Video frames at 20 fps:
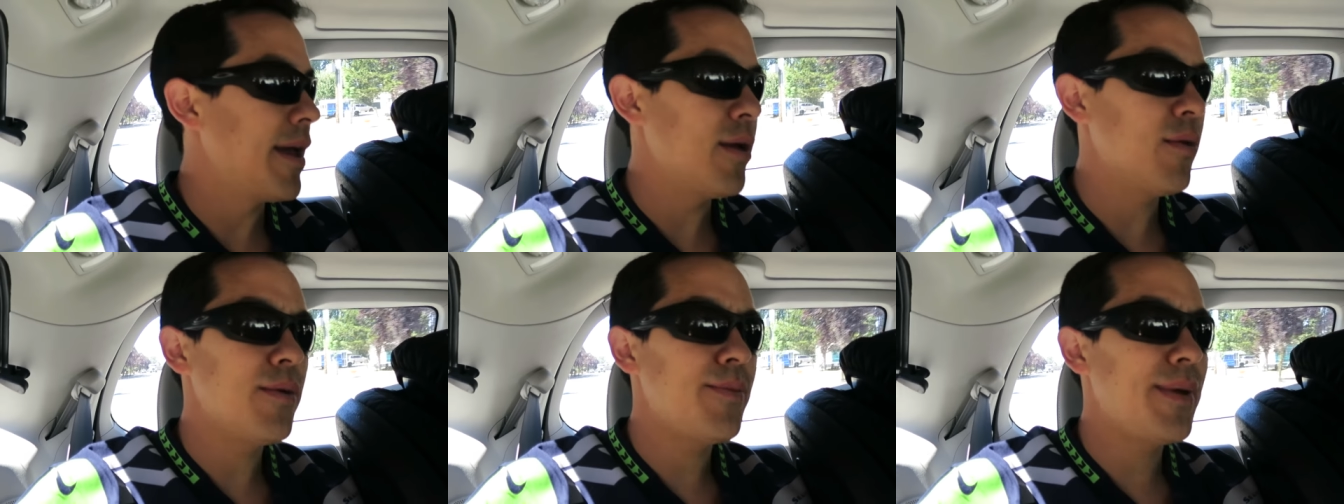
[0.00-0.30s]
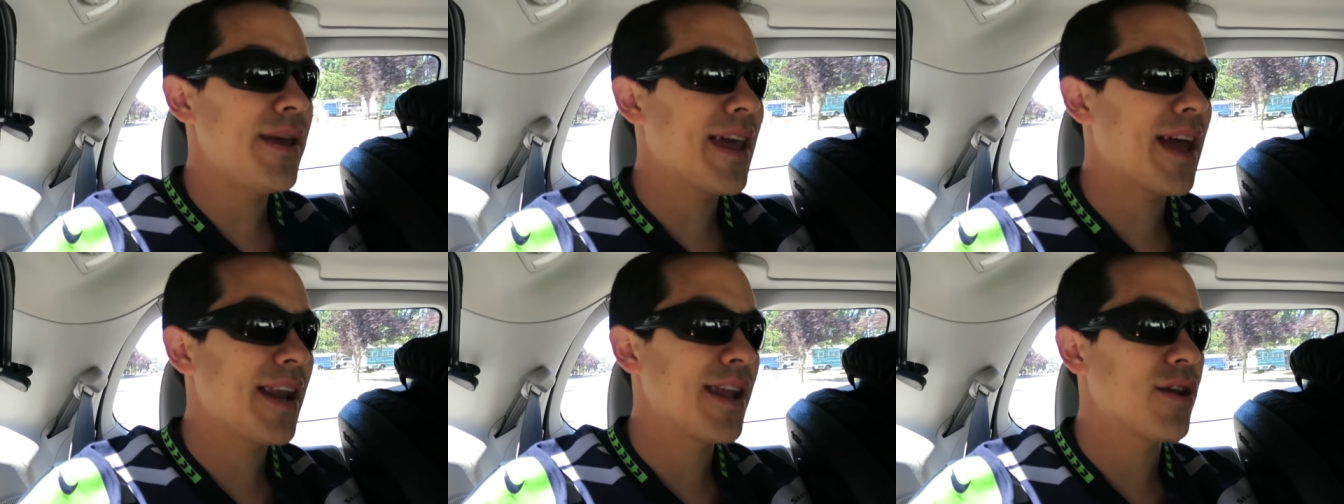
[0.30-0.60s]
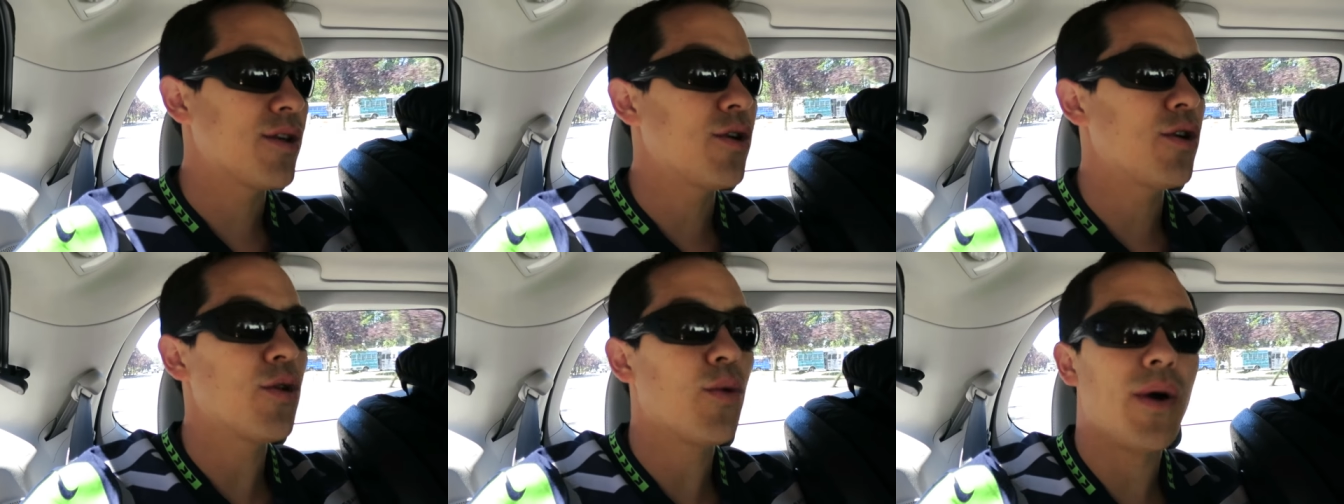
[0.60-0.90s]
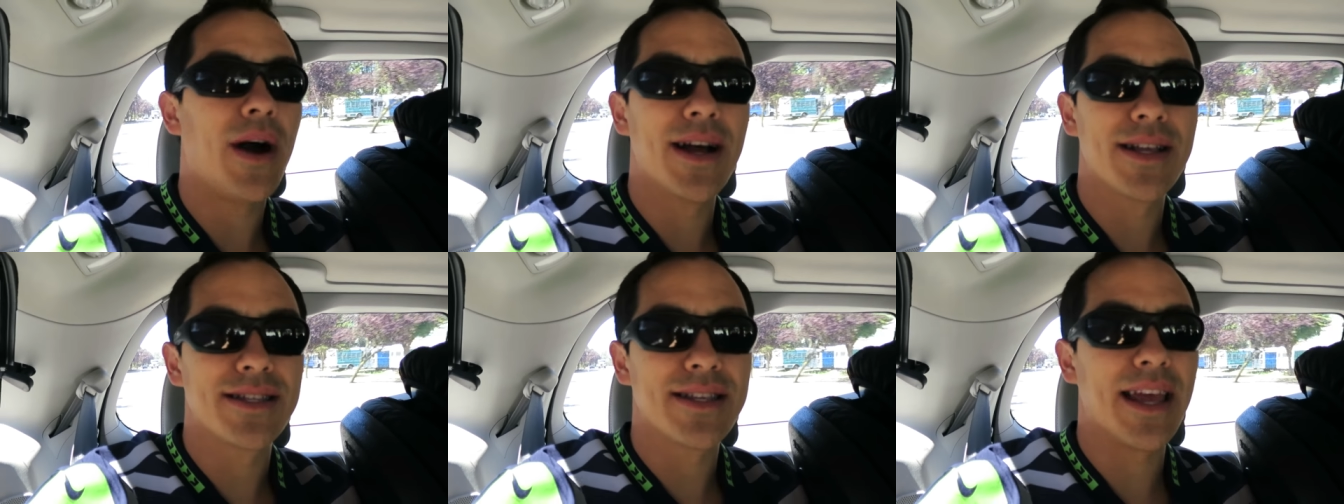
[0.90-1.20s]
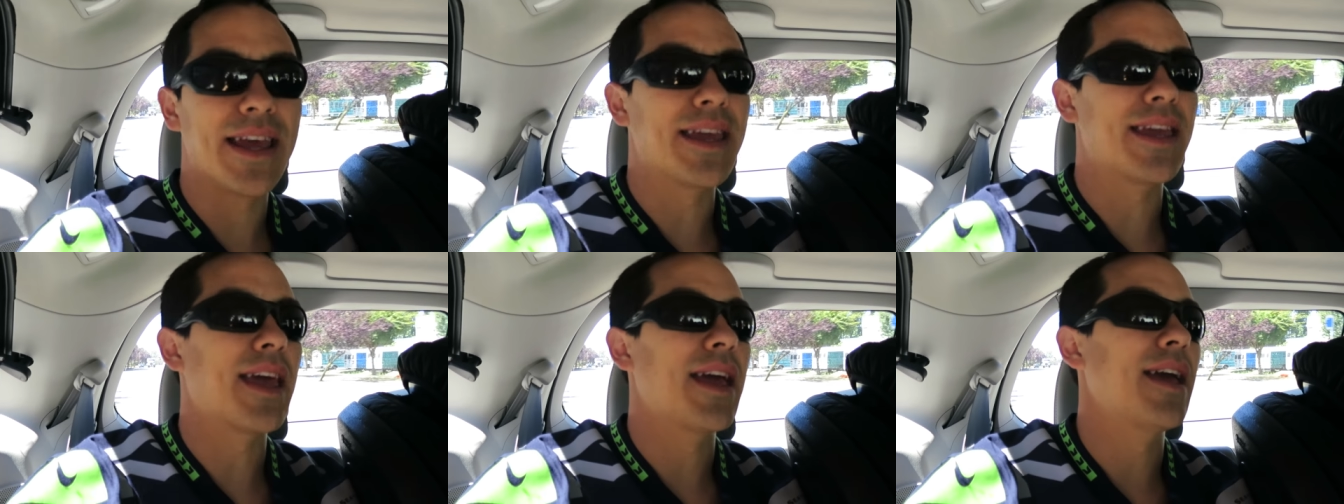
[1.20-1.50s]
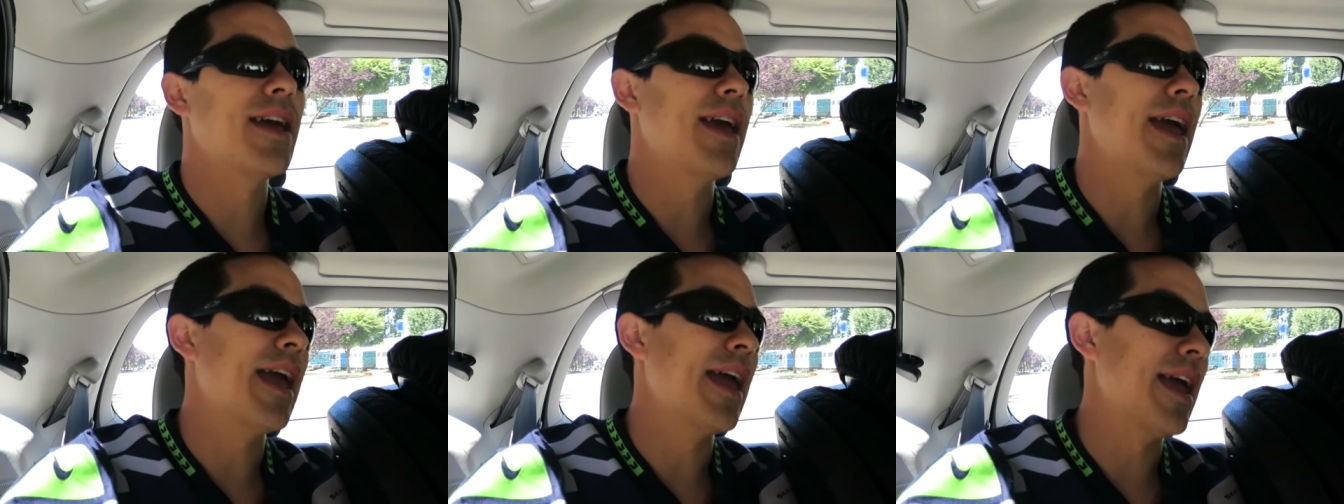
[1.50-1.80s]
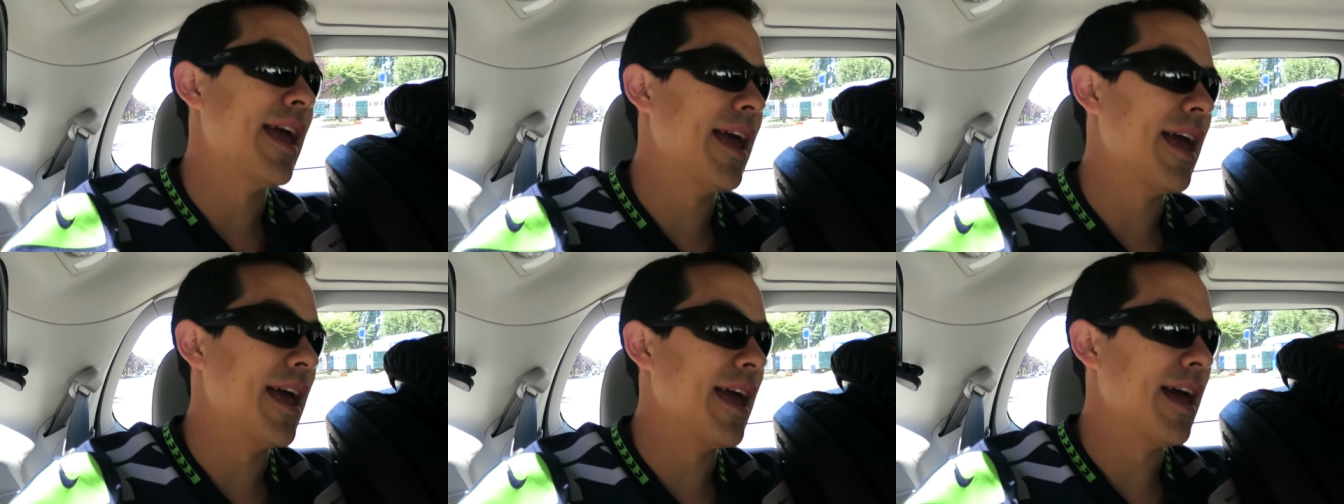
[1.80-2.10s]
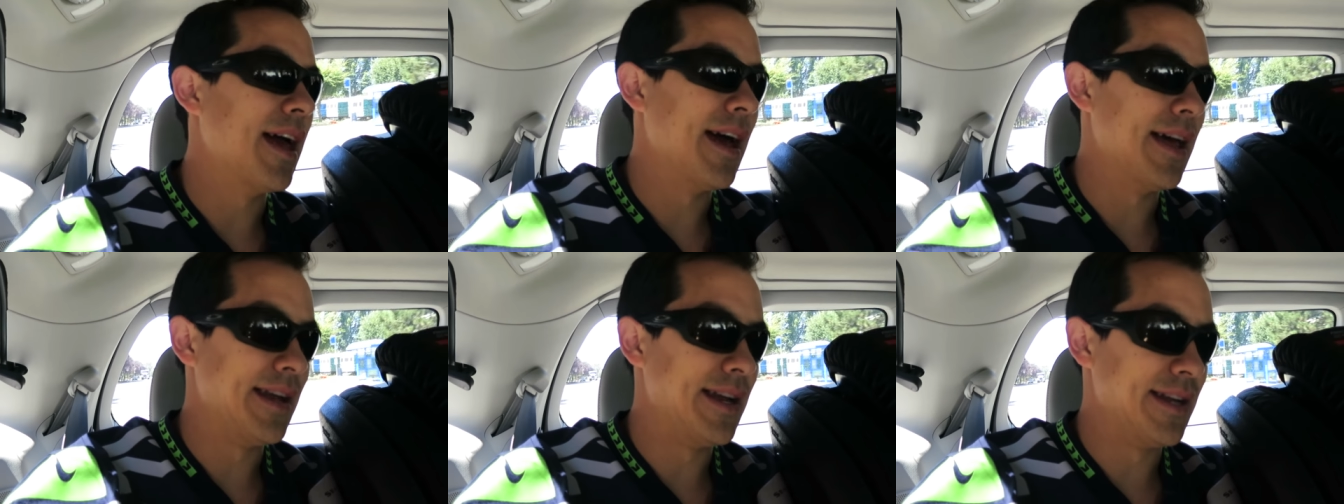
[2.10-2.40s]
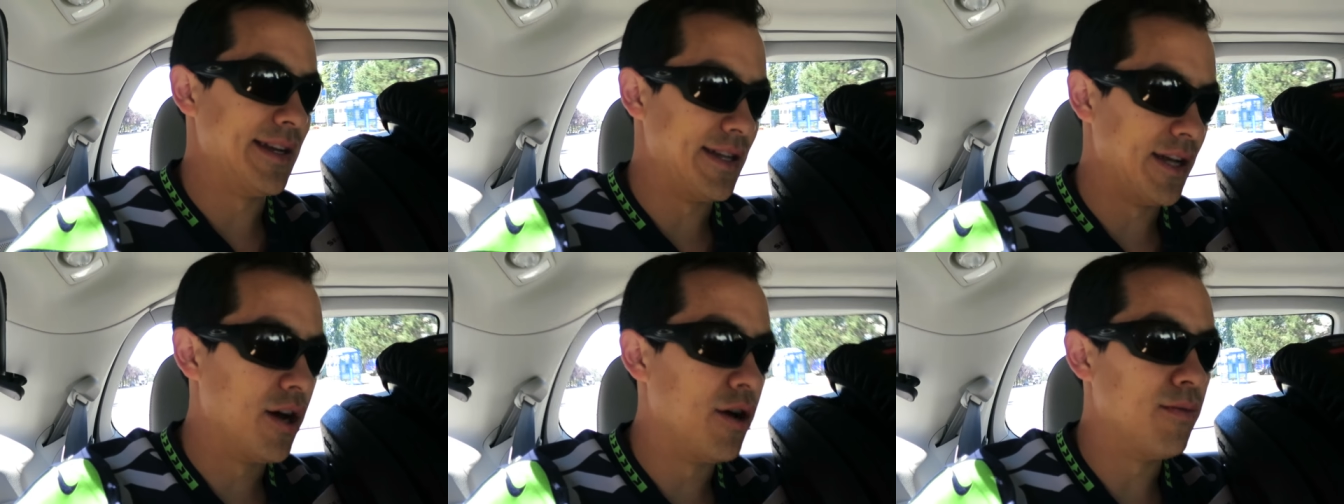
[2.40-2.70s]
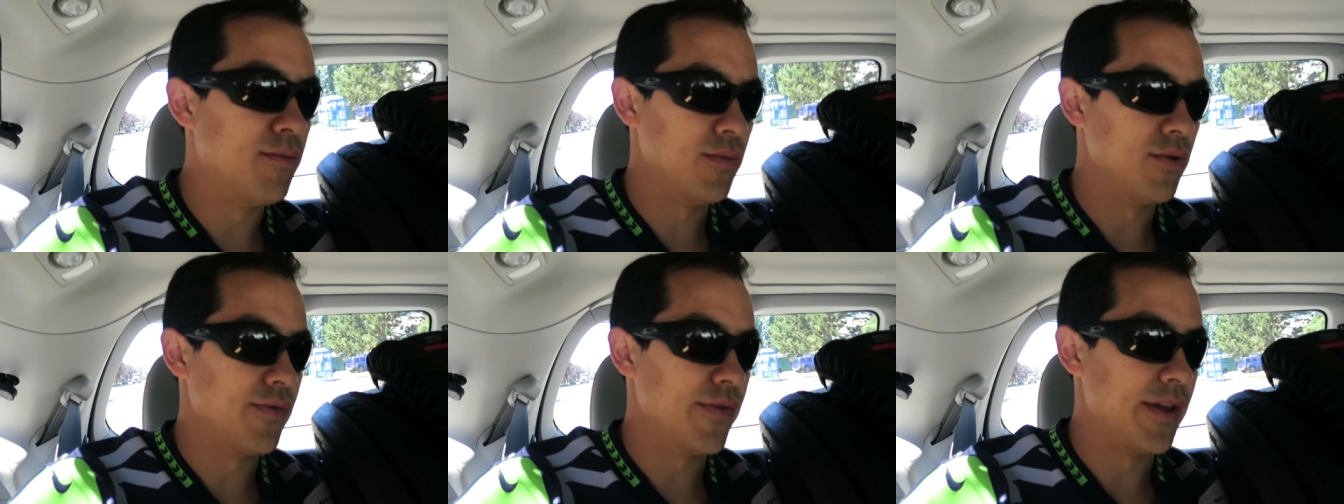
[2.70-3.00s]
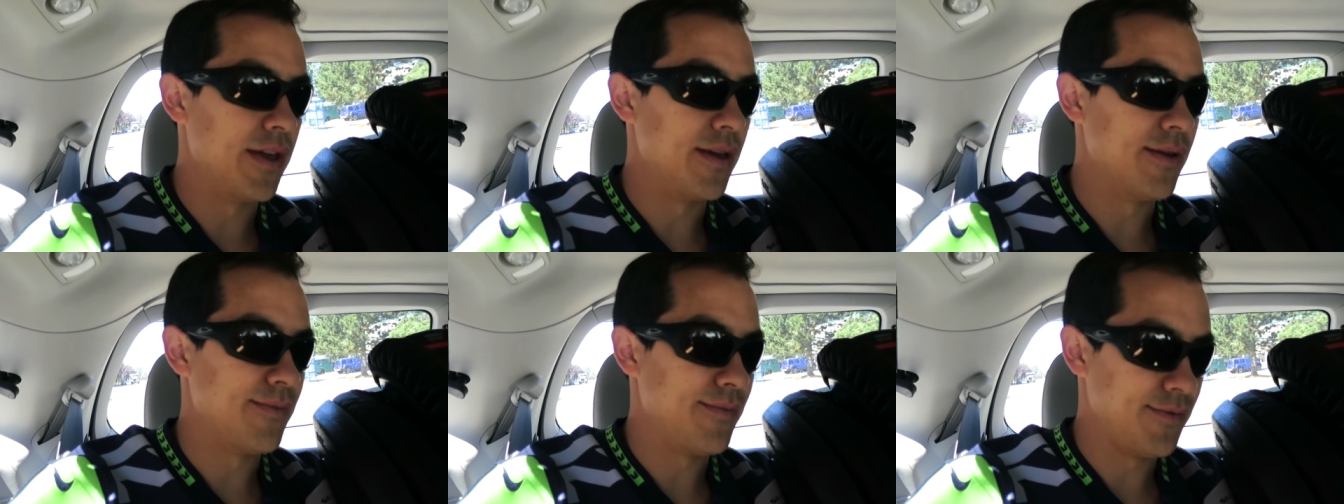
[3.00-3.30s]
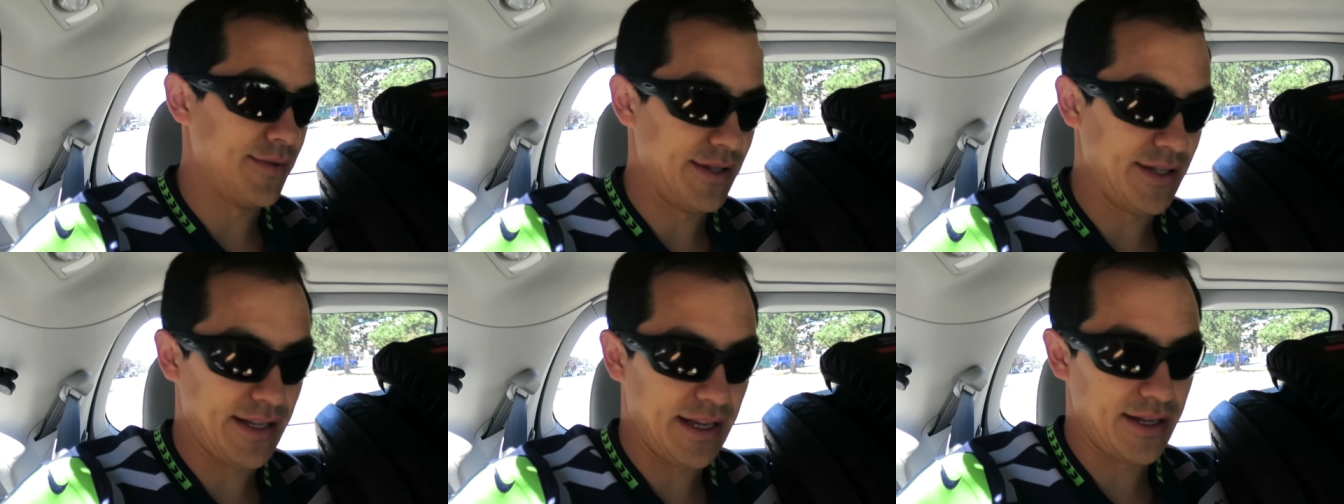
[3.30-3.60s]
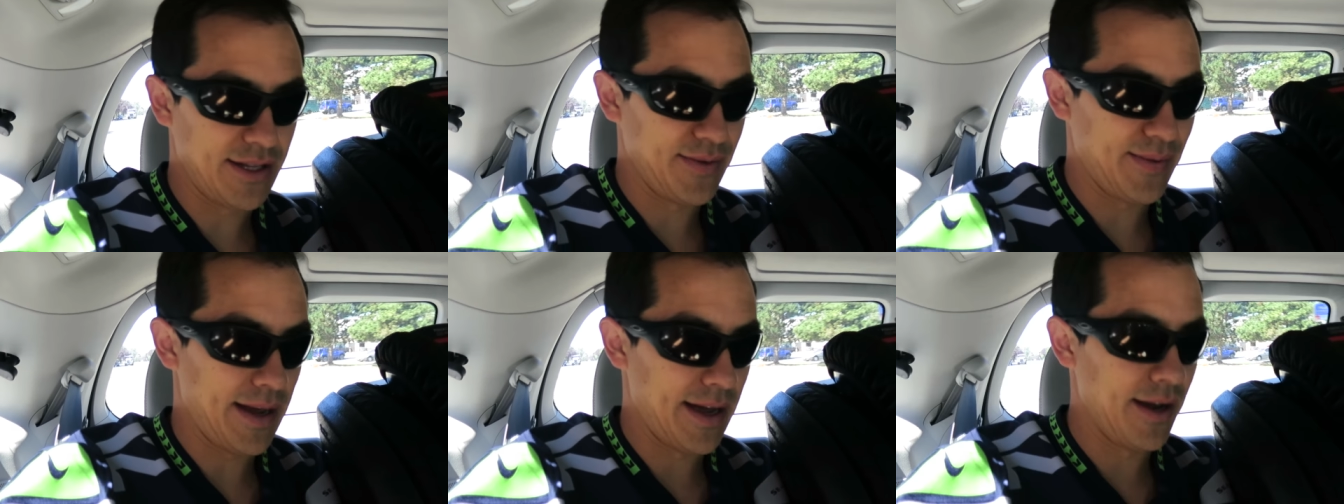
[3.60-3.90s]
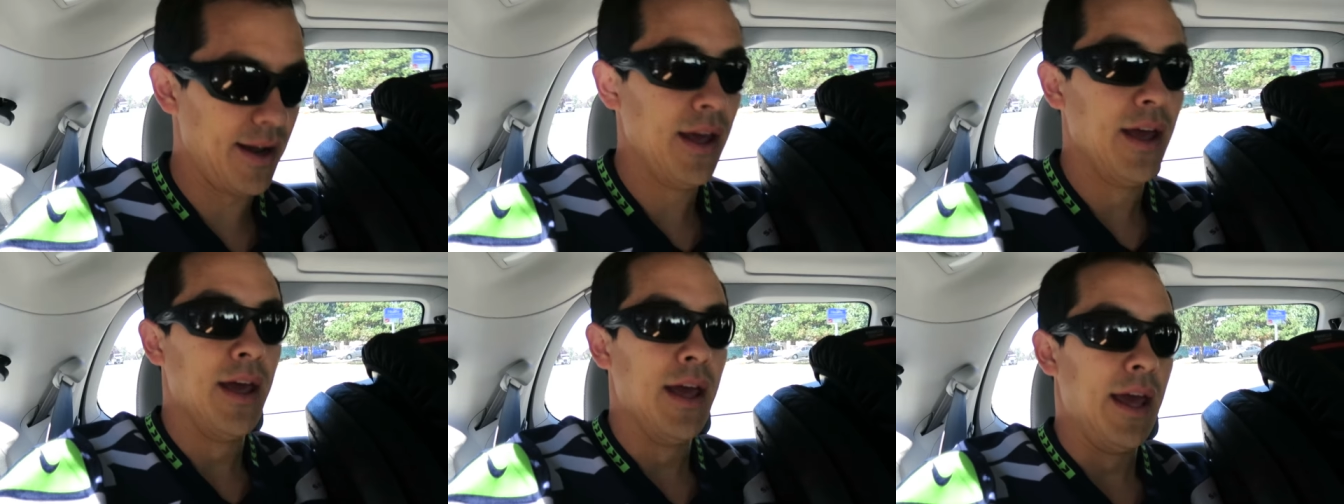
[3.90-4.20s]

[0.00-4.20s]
But it would be kind of cool to watch like a, eh, an adult movie, which sounds bad.